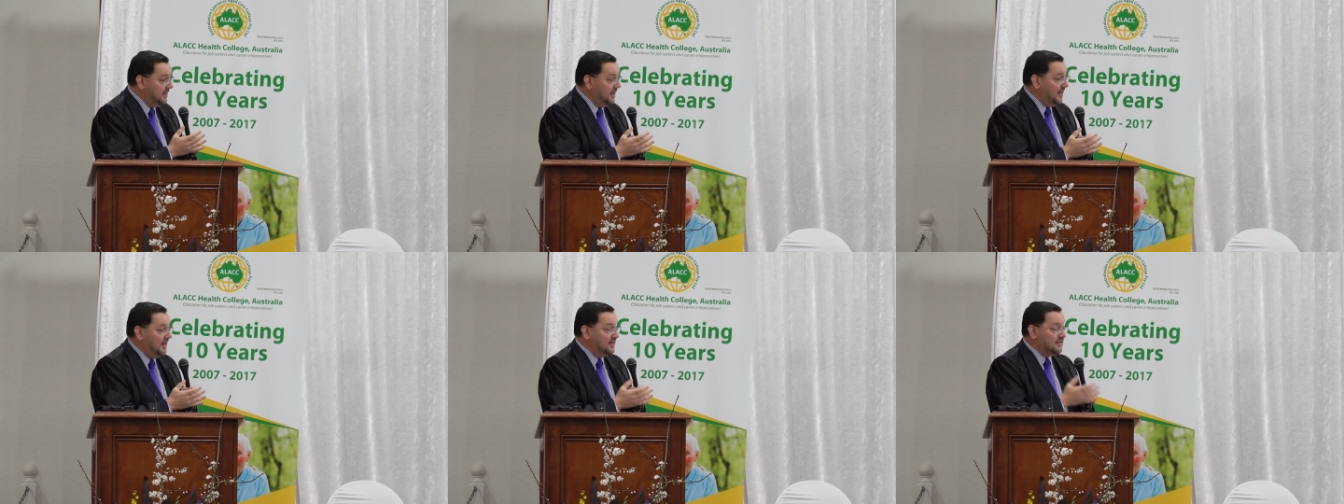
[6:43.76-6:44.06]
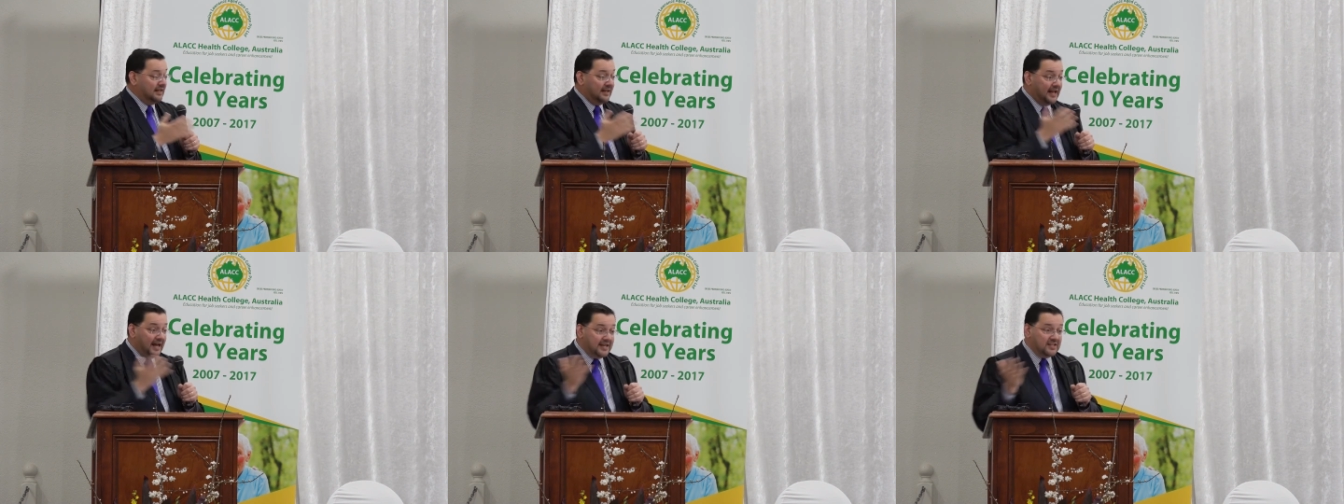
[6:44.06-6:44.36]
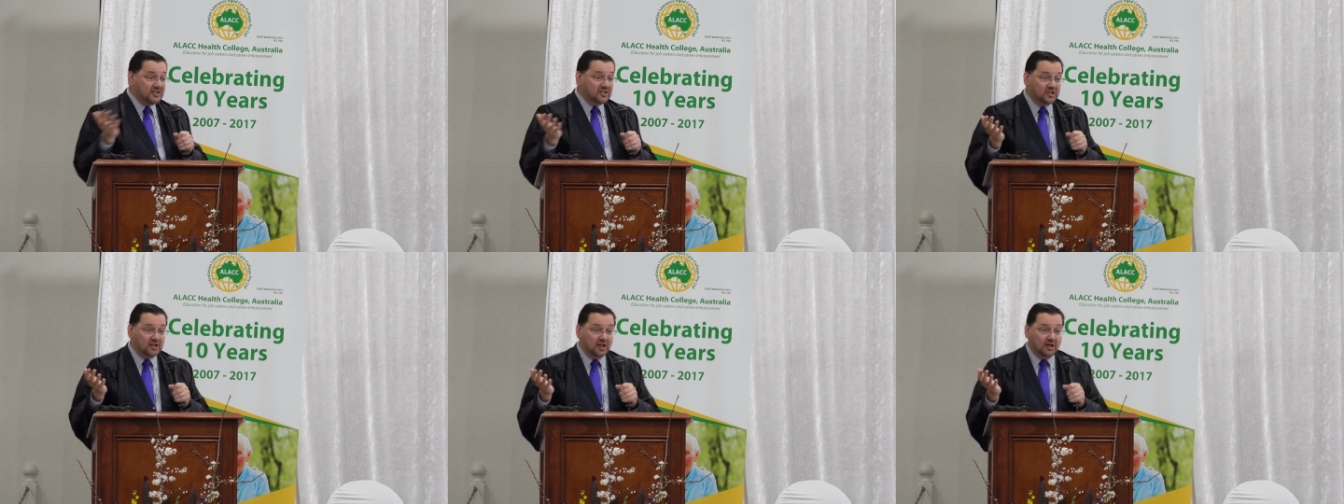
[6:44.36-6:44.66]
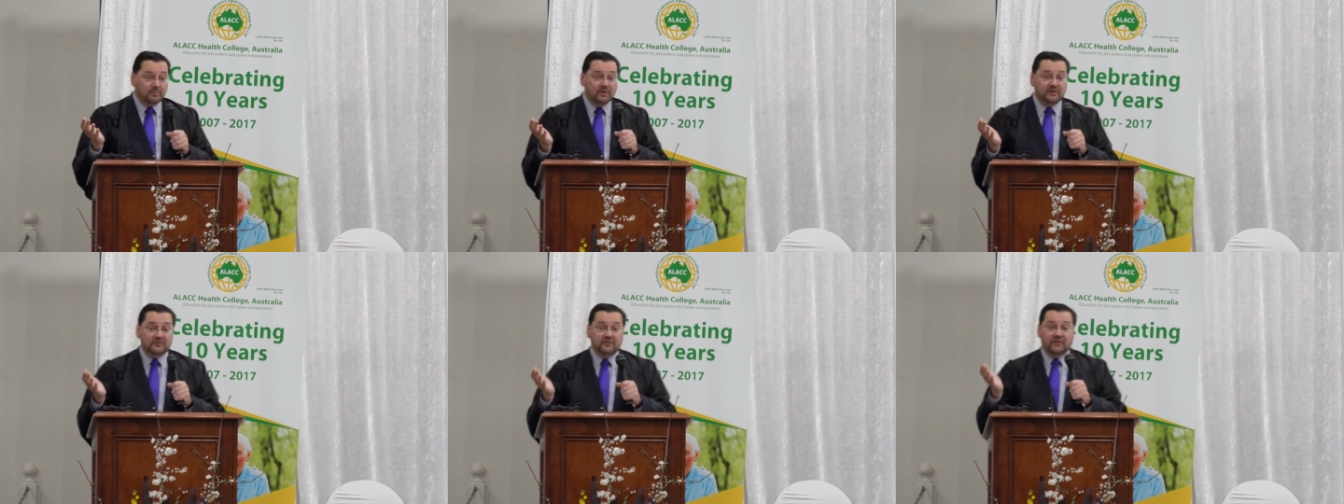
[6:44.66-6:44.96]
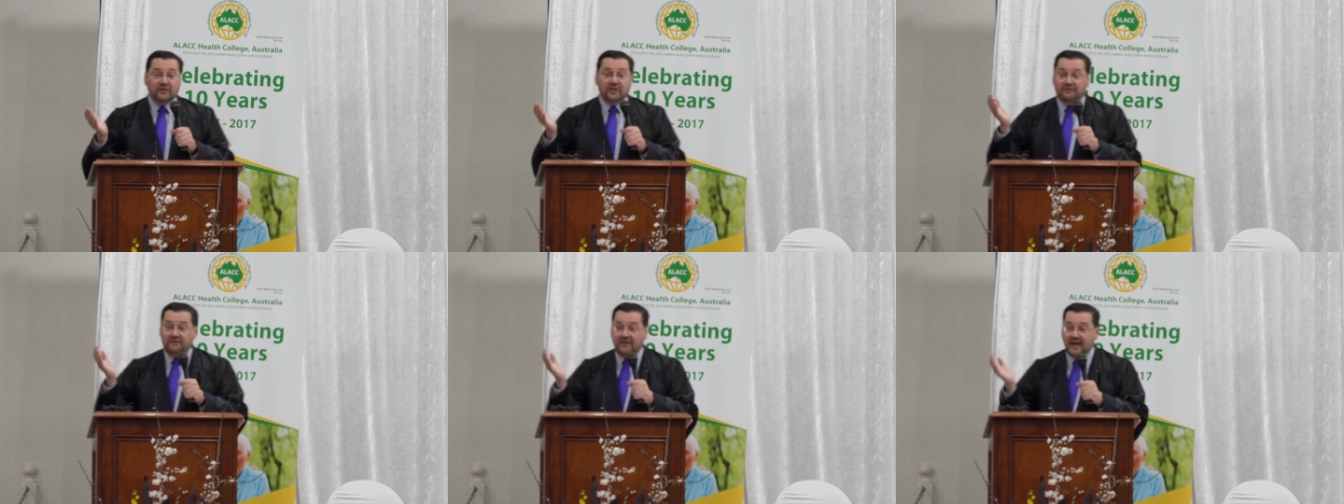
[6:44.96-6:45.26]
to ladies and gentlemen, for
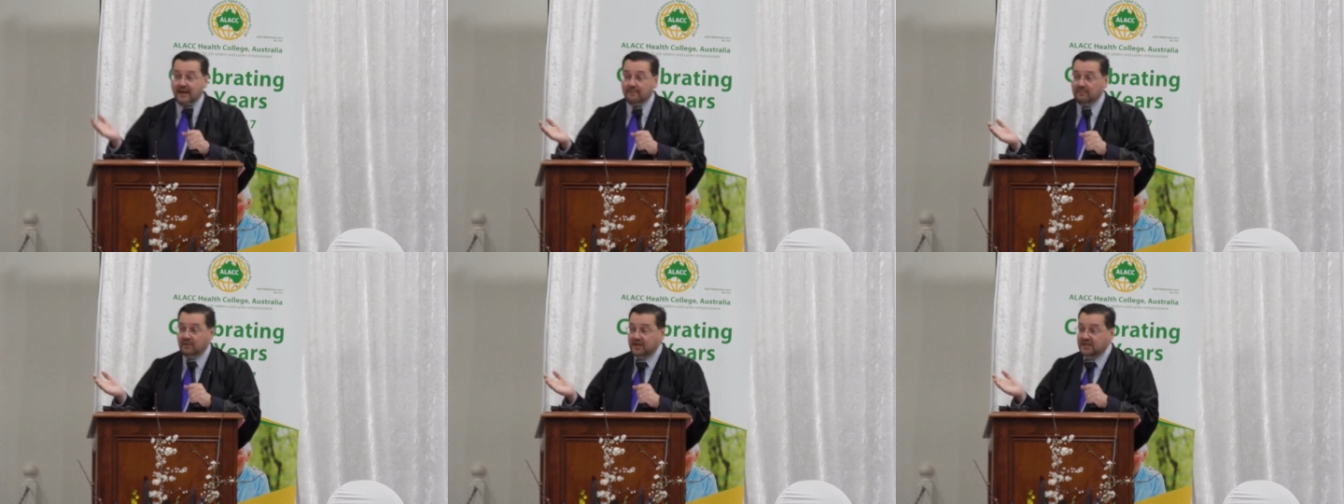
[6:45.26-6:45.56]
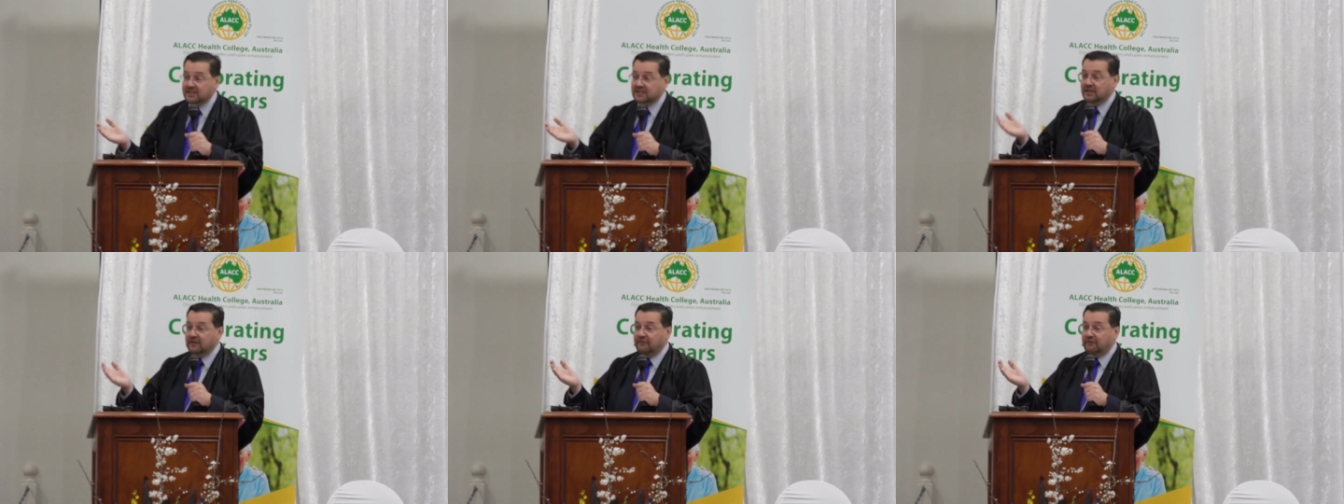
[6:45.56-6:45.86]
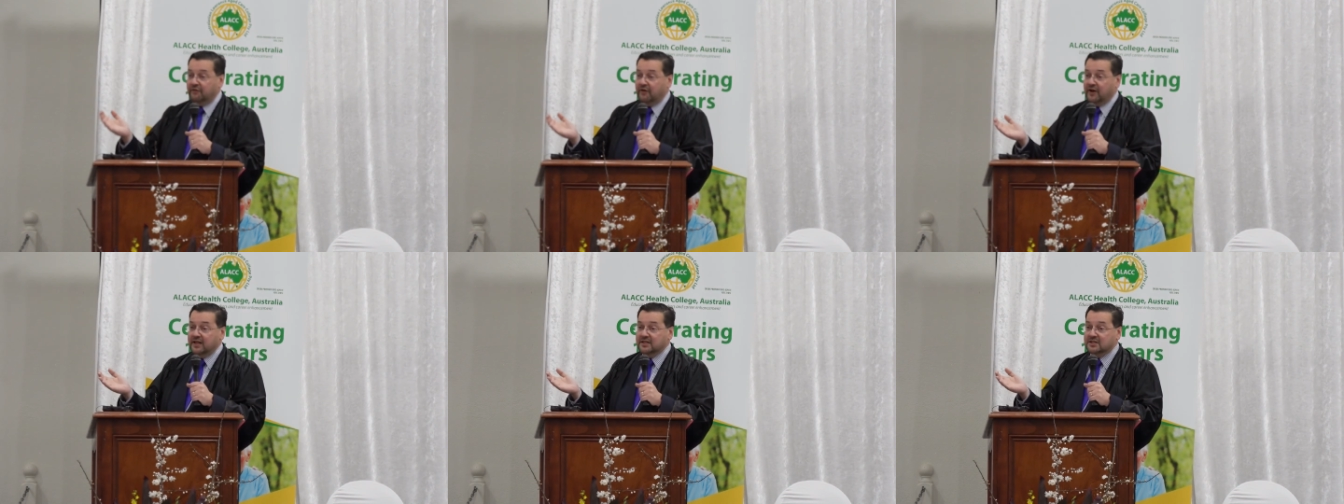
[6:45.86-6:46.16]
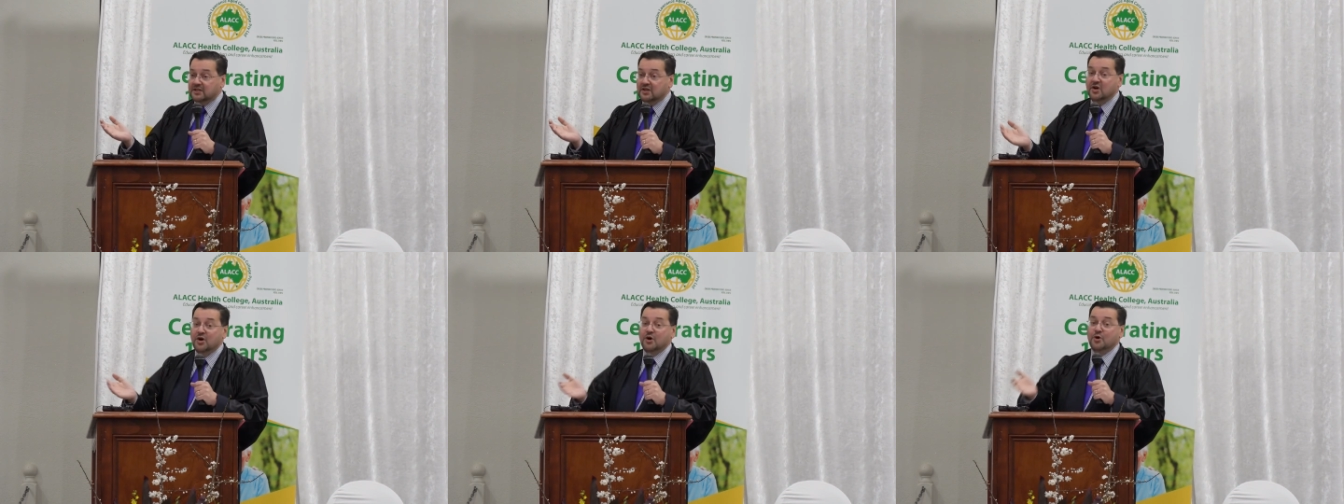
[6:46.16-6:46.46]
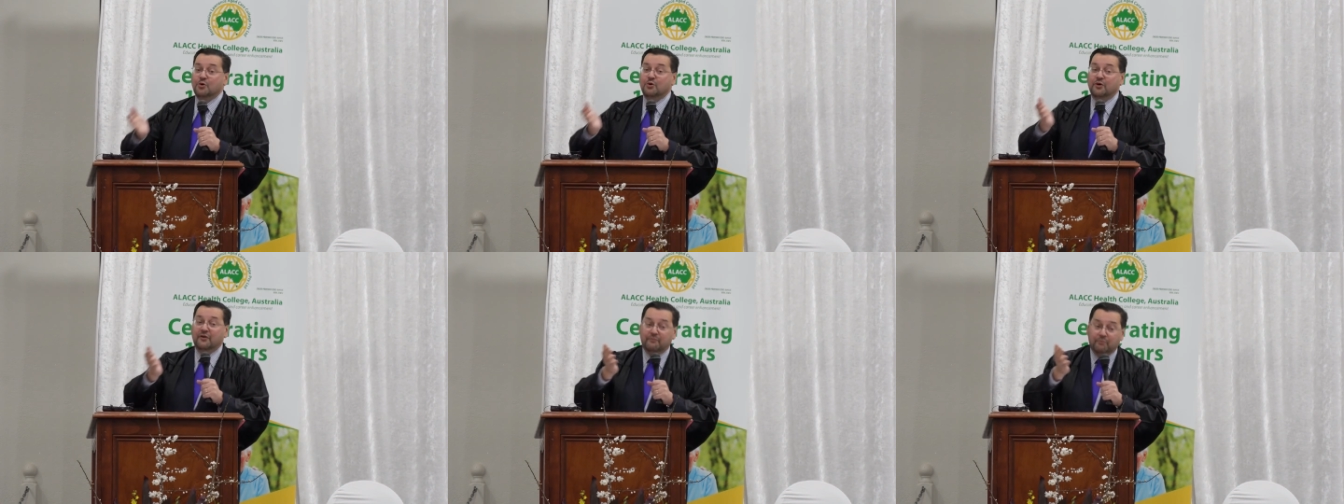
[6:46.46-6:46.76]
the families and the friends
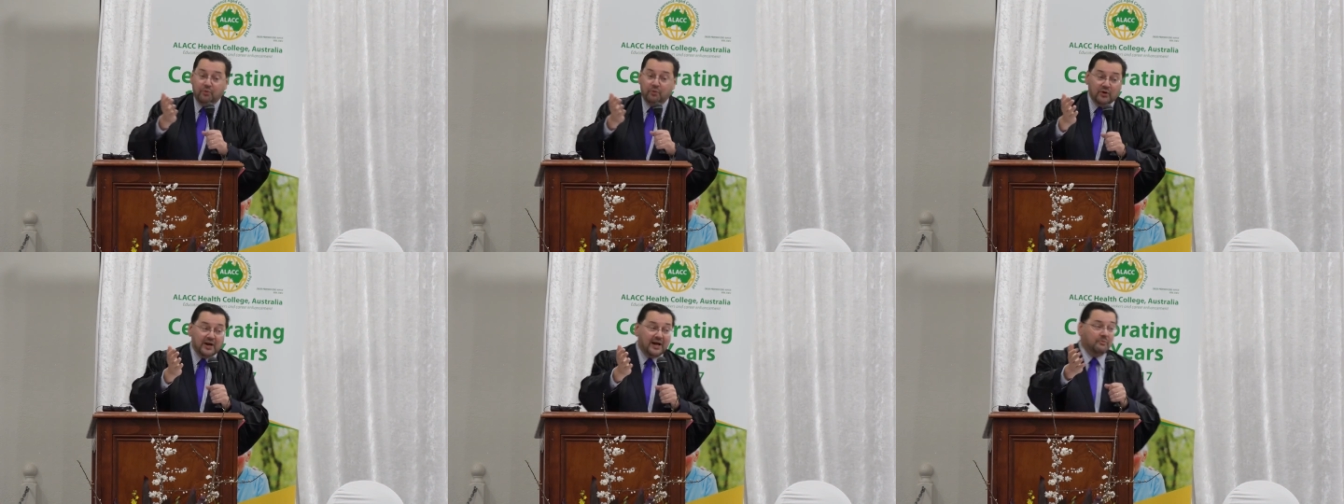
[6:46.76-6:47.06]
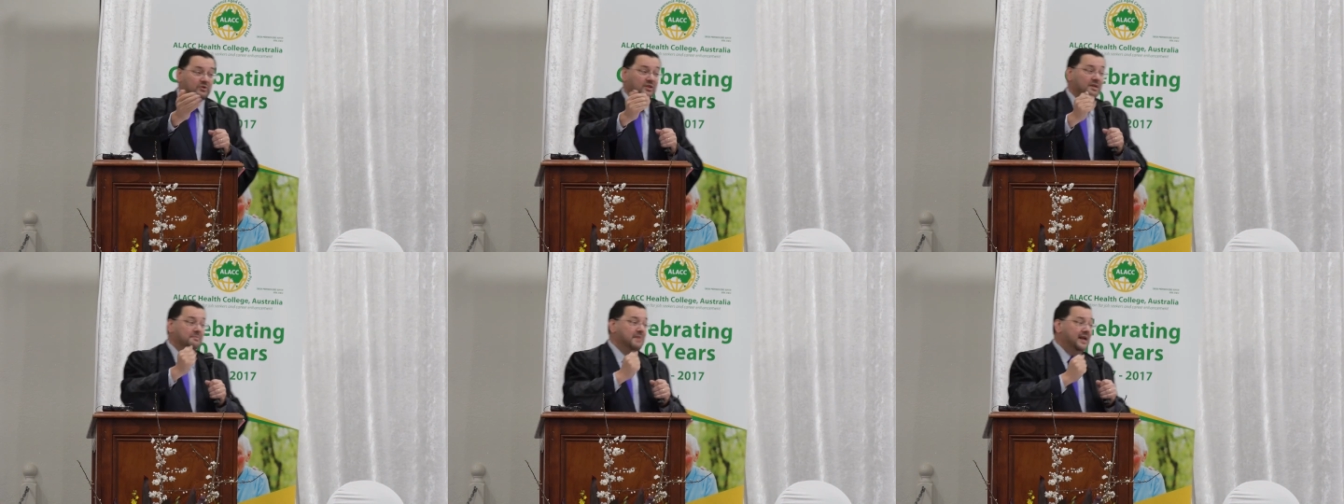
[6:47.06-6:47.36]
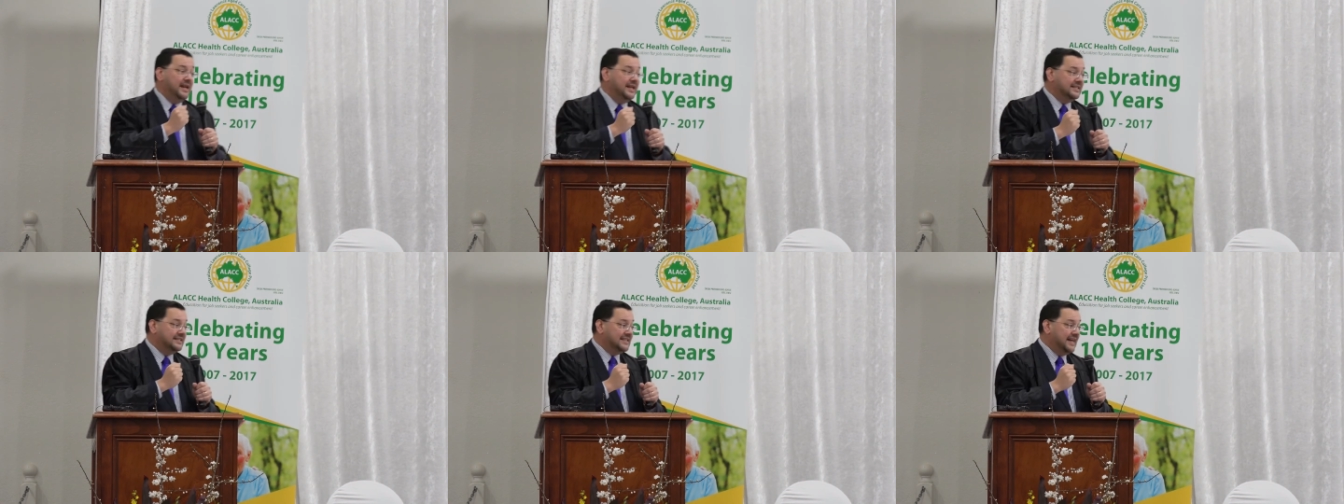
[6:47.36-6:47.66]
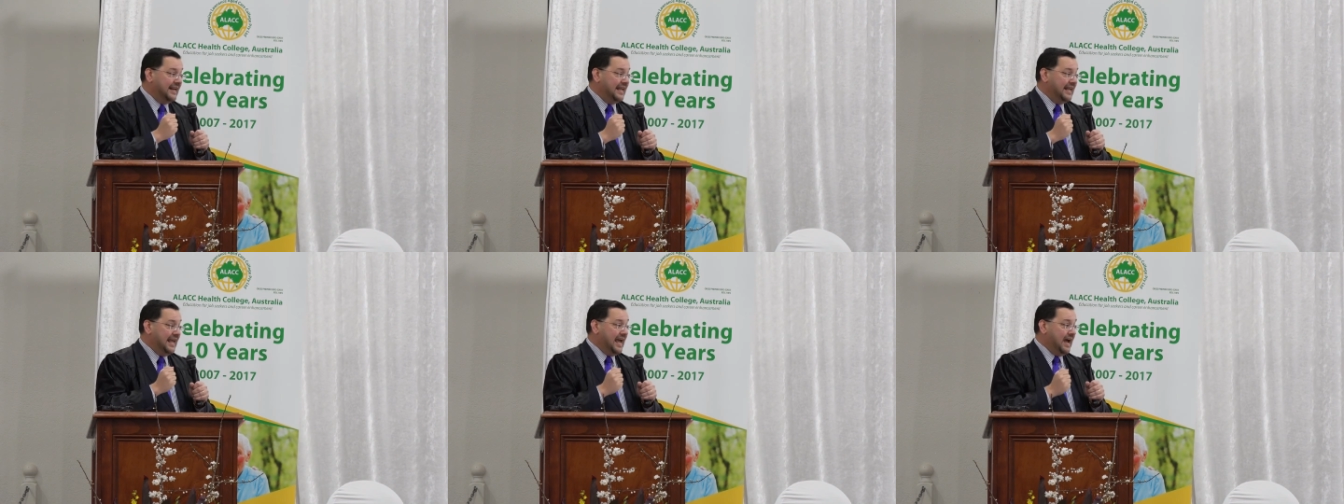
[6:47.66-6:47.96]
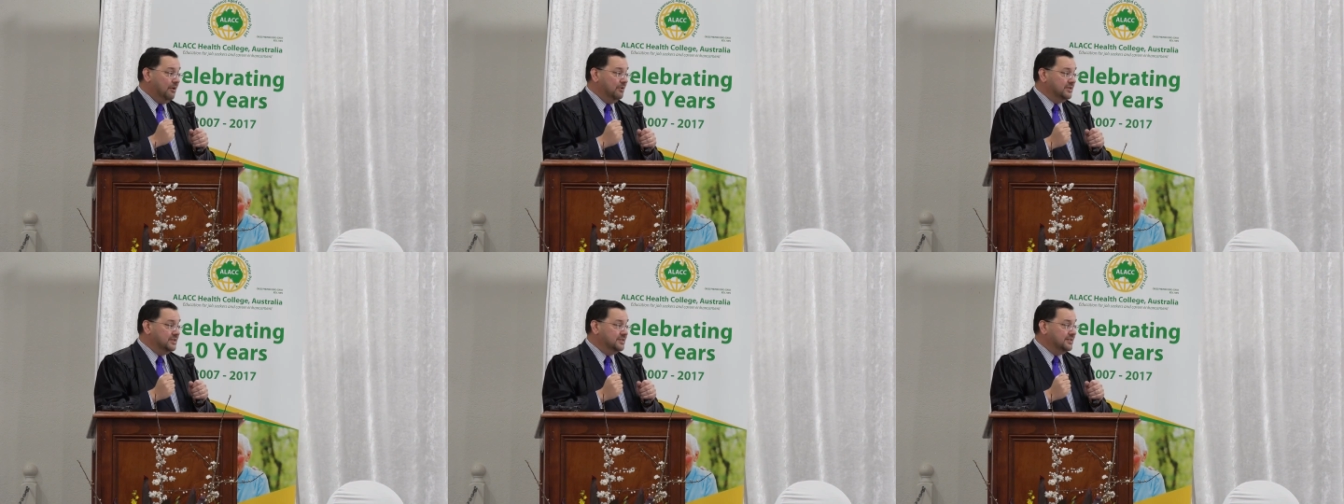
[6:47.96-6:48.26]
who have put up with the many study
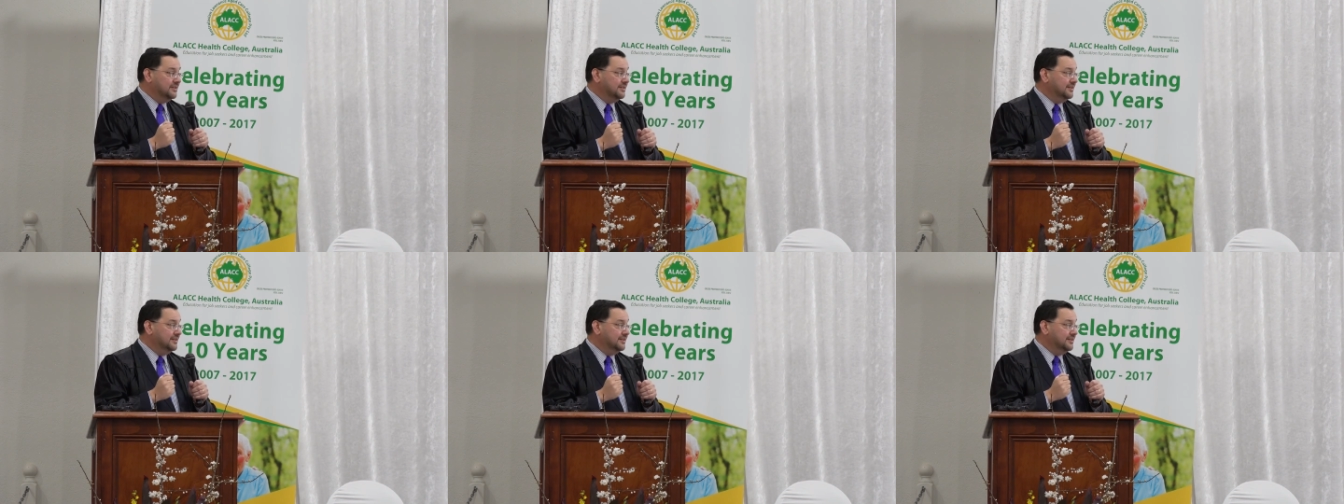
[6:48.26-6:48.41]
hours,